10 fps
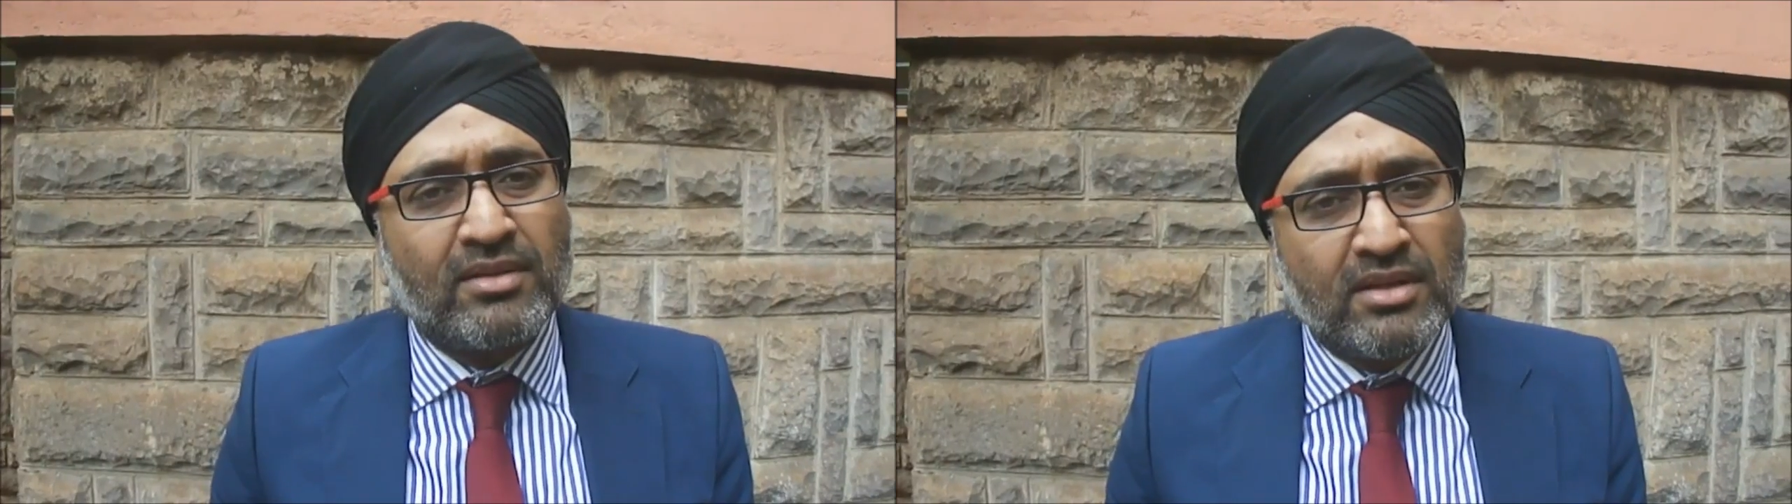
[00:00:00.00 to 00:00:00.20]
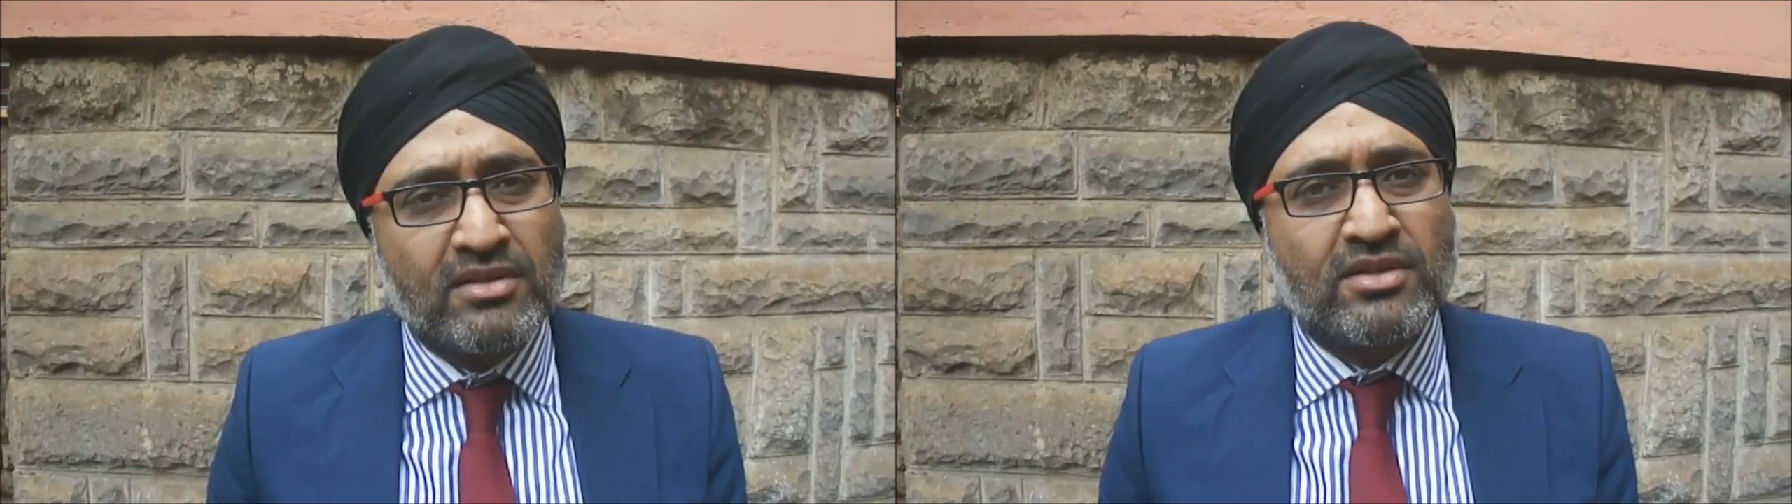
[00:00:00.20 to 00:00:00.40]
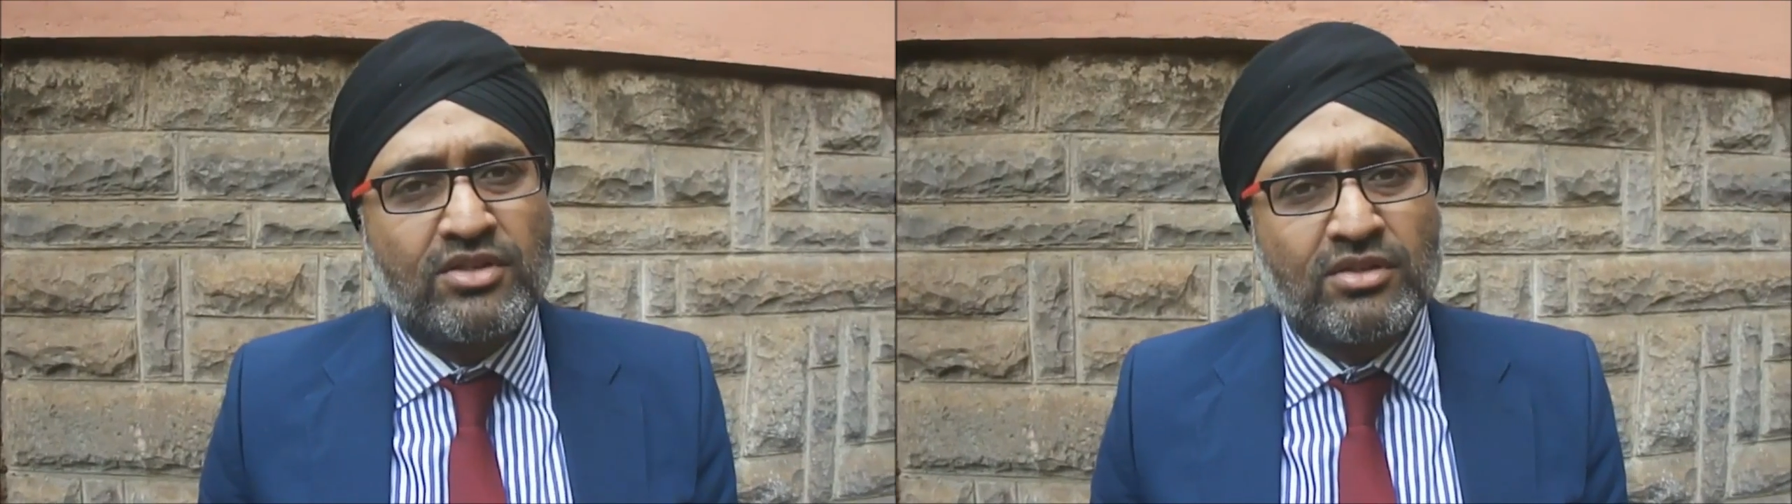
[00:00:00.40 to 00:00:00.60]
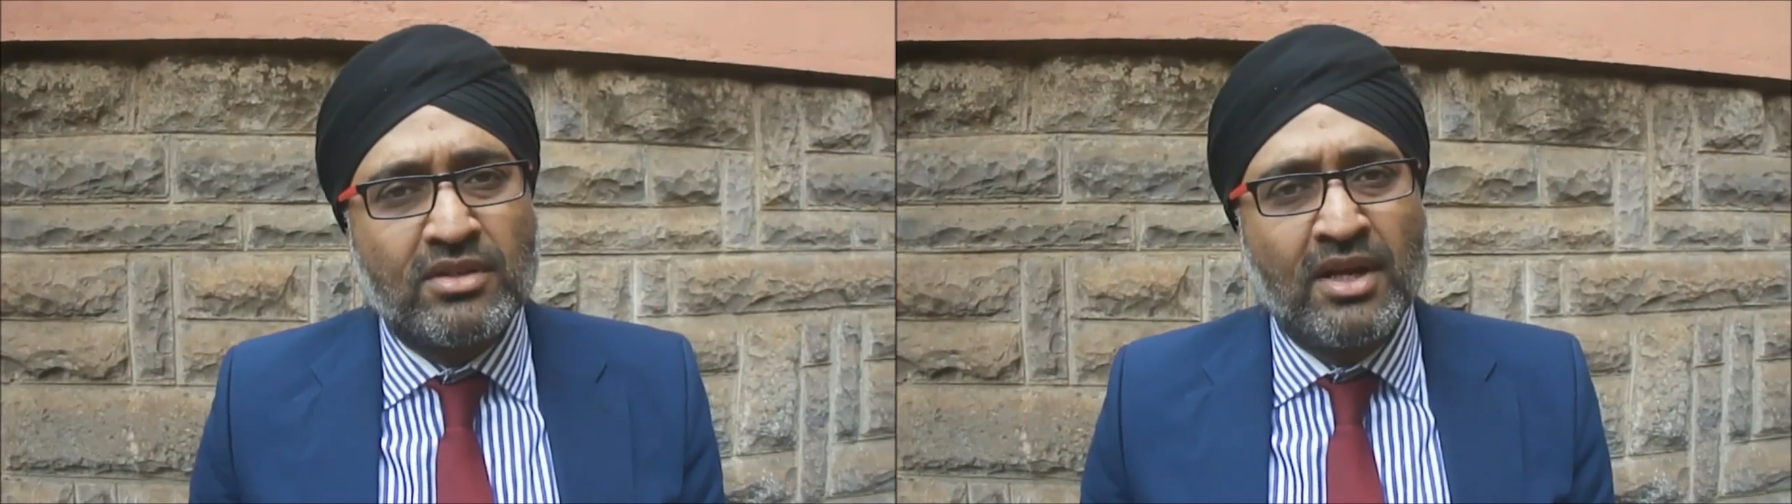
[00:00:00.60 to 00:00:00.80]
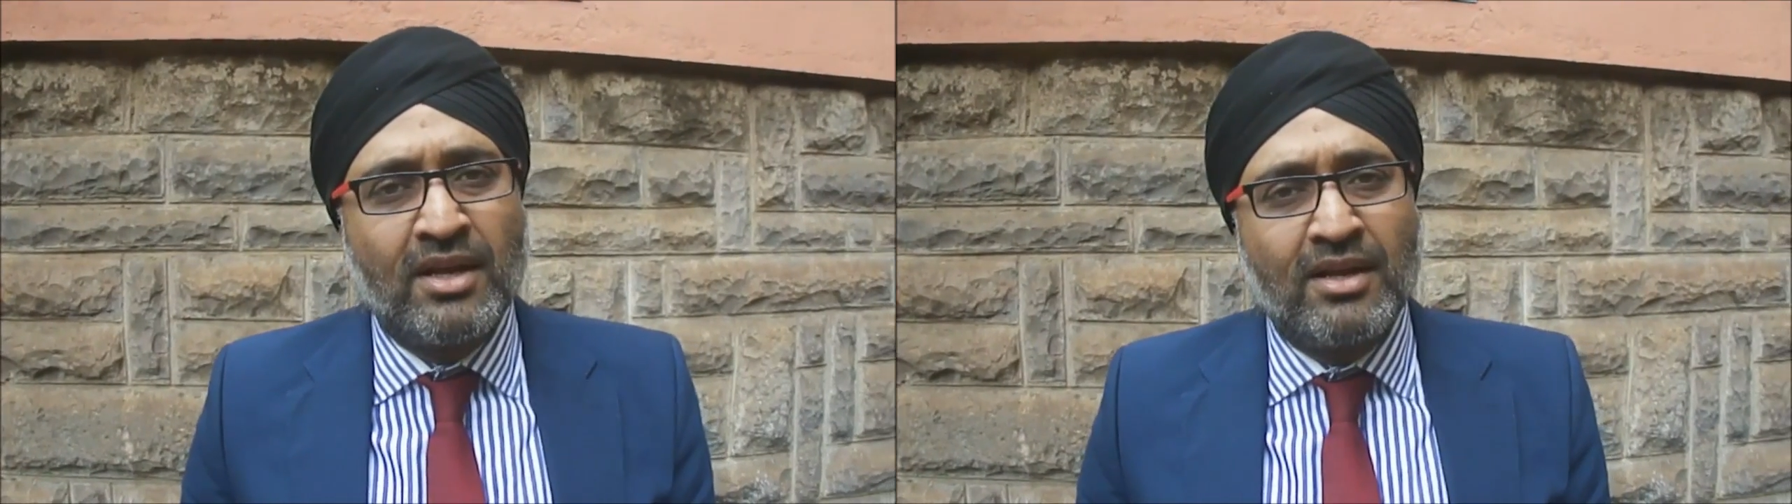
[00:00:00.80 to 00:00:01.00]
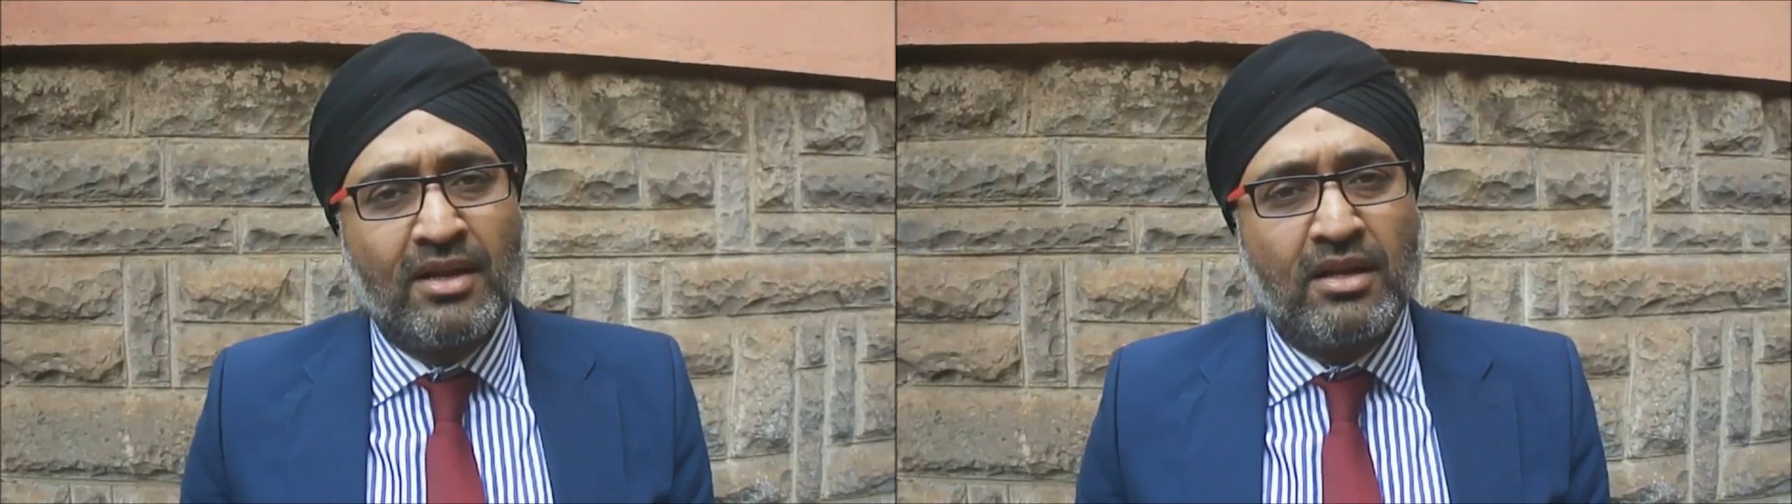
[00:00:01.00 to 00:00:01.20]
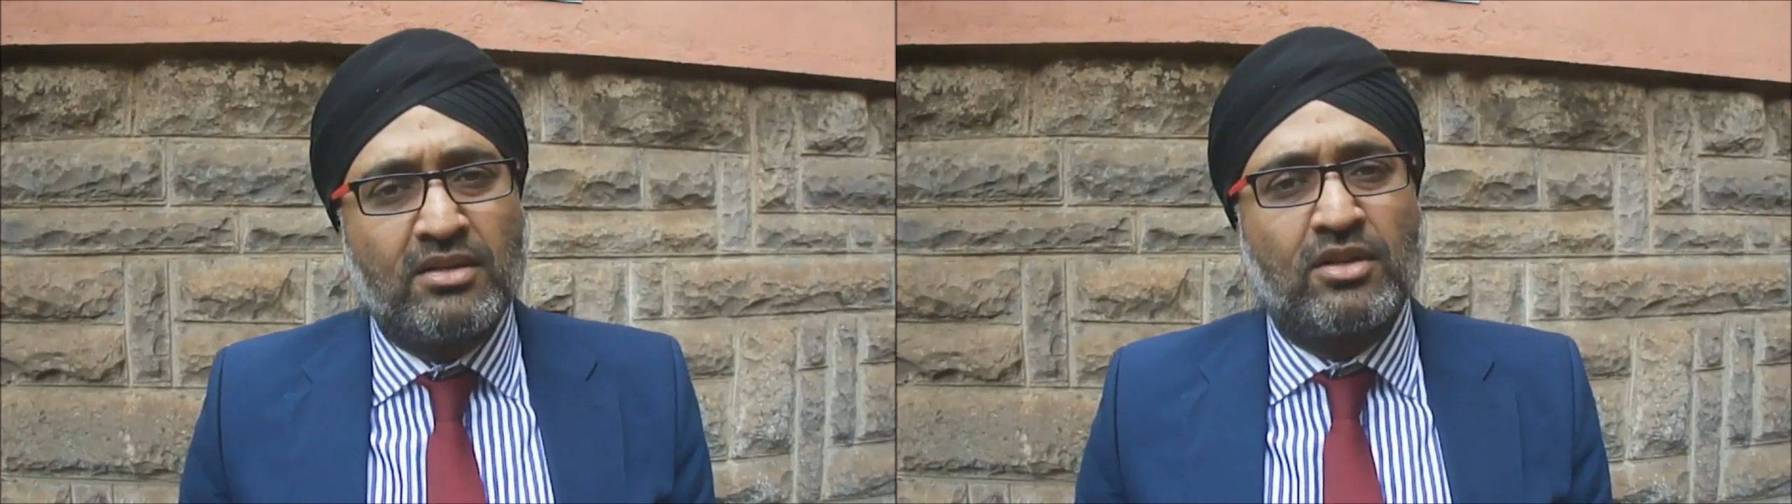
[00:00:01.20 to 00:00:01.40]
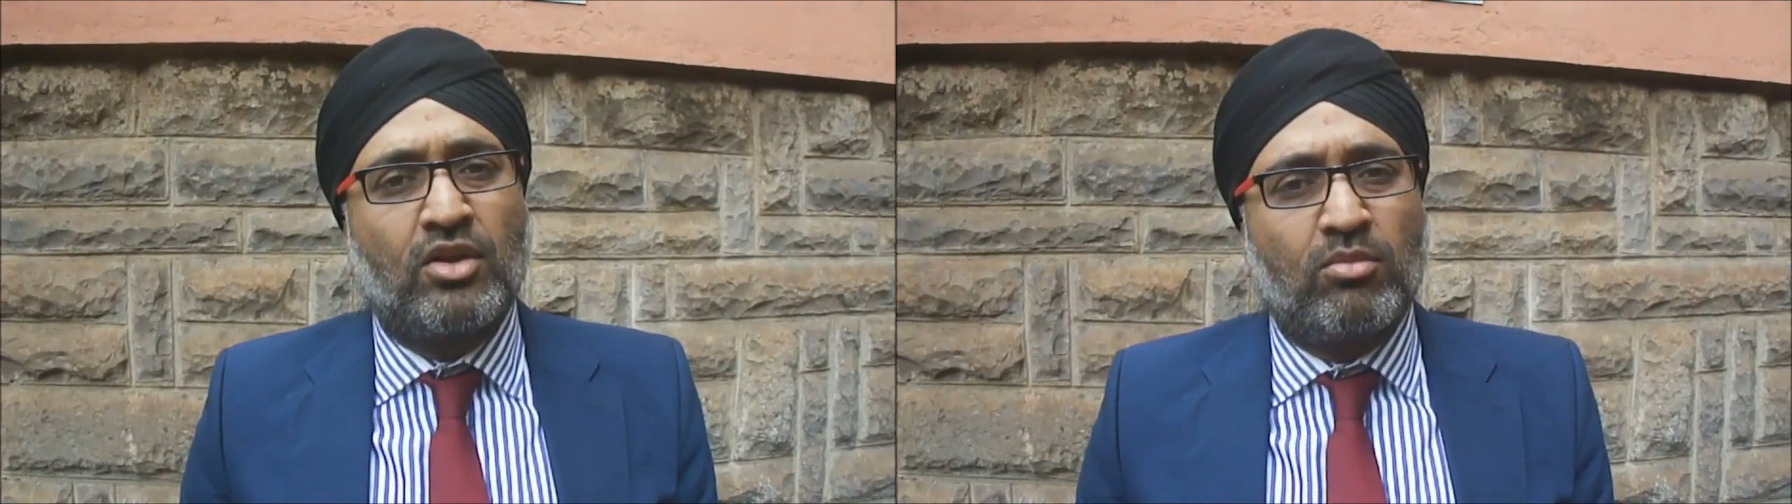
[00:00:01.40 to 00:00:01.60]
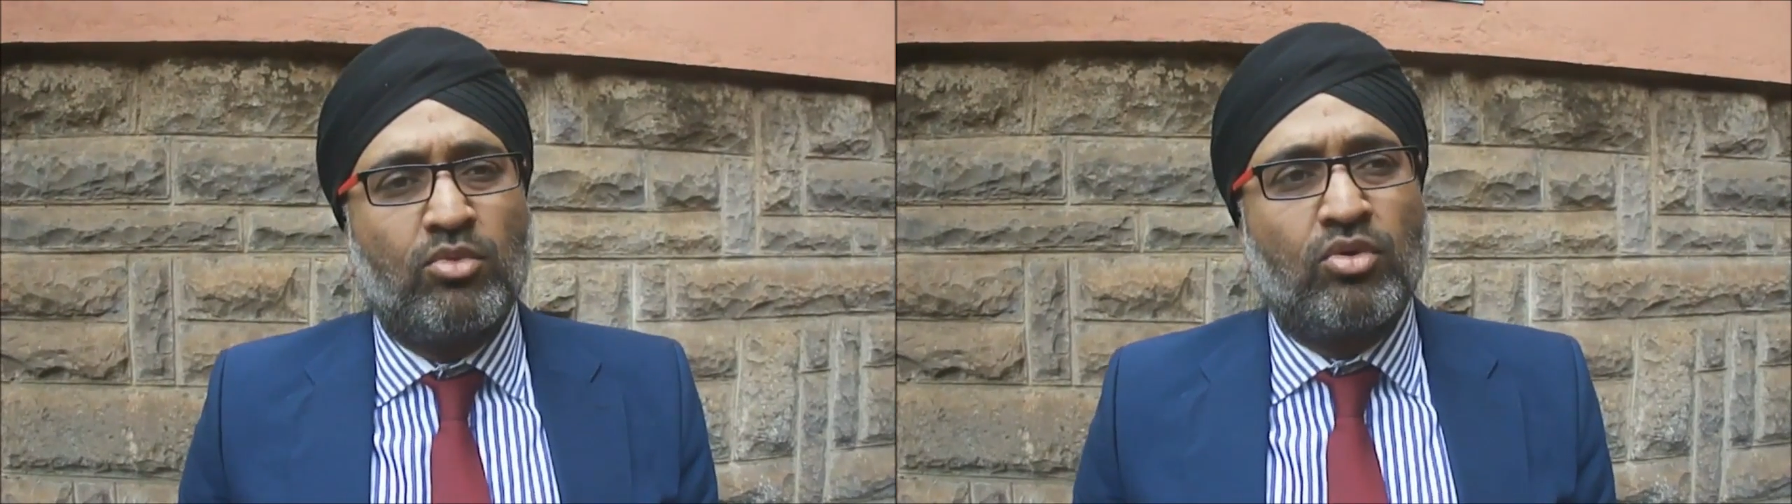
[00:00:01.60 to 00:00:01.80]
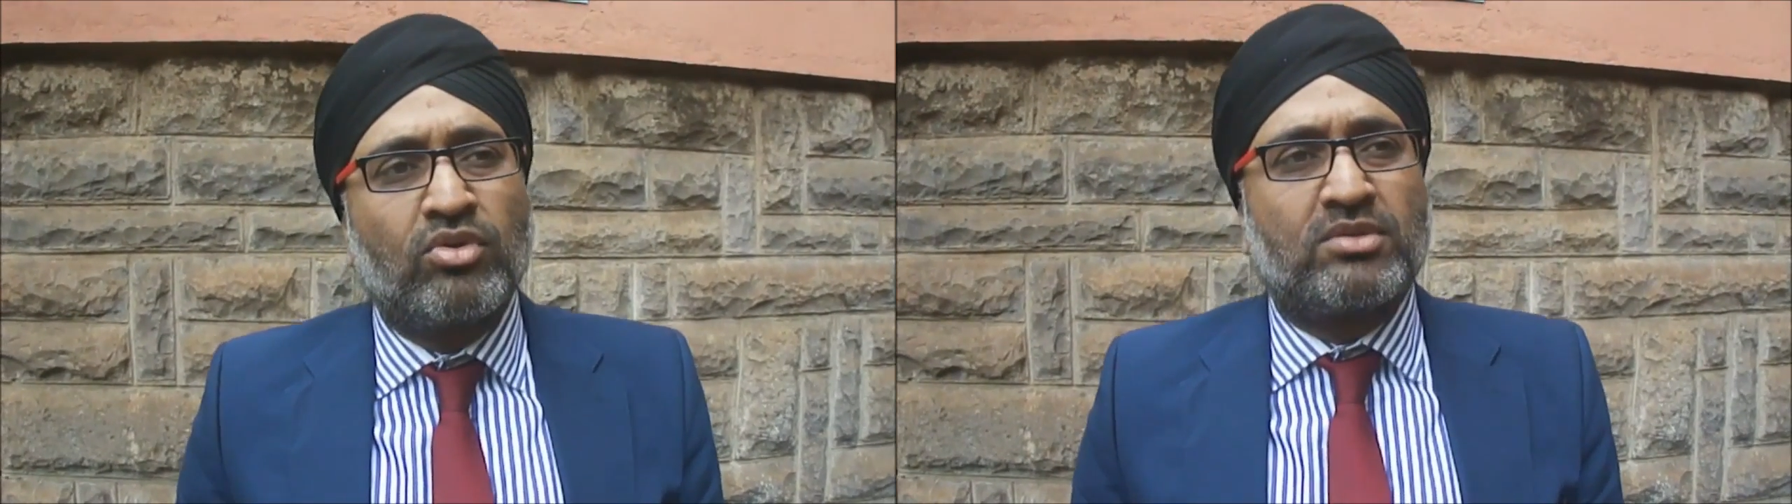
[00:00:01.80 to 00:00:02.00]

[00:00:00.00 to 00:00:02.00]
And the incision is a lot more